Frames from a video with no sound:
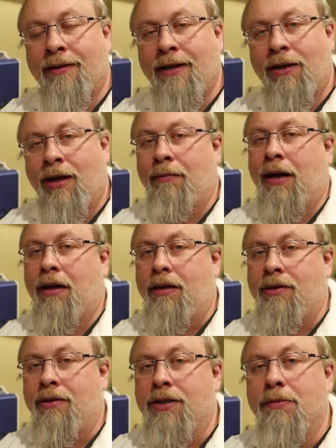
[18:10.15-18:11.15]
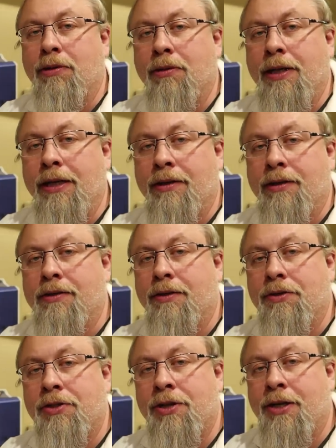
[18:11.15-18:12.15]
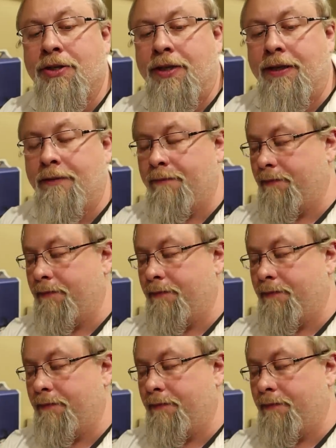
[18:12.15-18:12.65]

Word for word: it automatically turns the Bluetti on and starts charging.